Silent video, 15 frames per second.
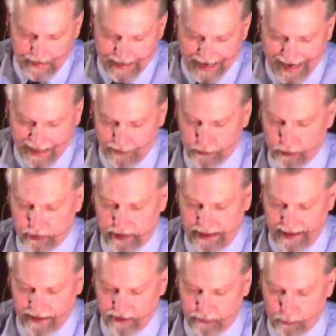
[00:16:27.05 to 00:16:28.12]
Candle
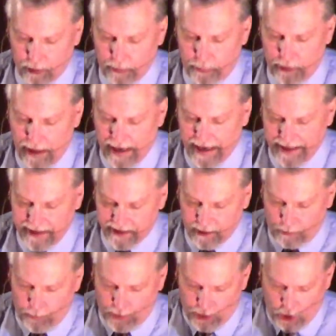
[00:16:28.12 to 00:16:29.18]
tests were applied as
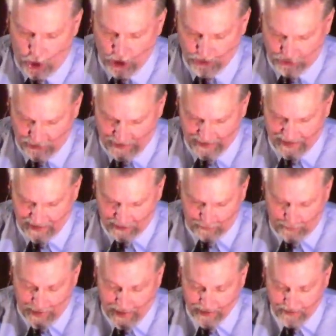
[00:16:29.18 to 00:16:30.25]
a precaution
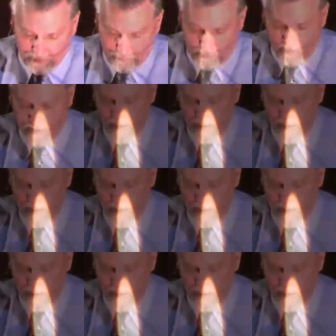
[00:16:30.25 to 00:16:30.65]
against possible